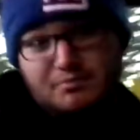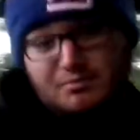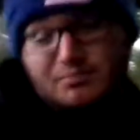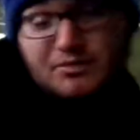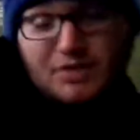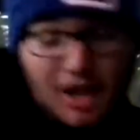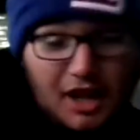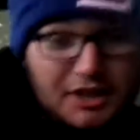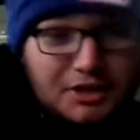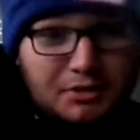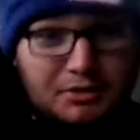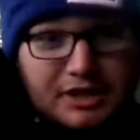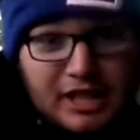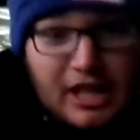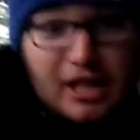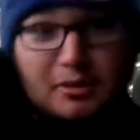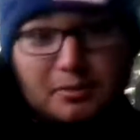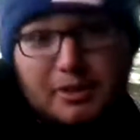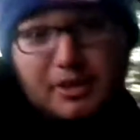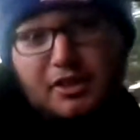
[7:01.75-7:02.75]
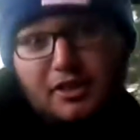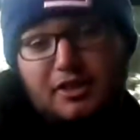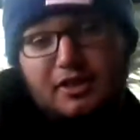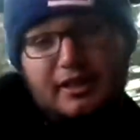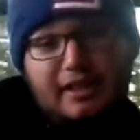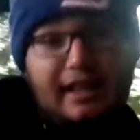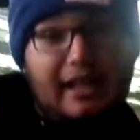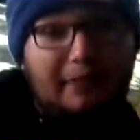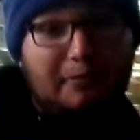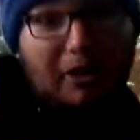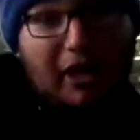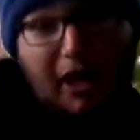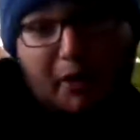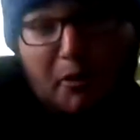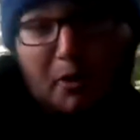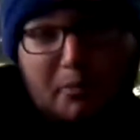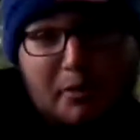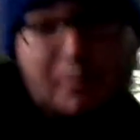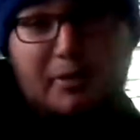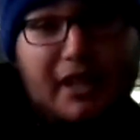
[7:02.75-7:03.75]
Not too terribly good in the MLB
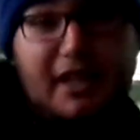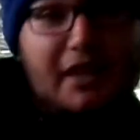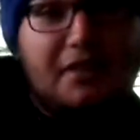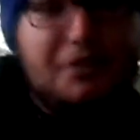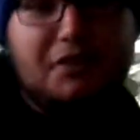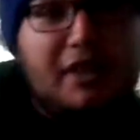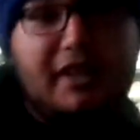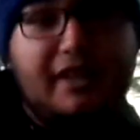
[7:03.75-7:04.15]
playoffs right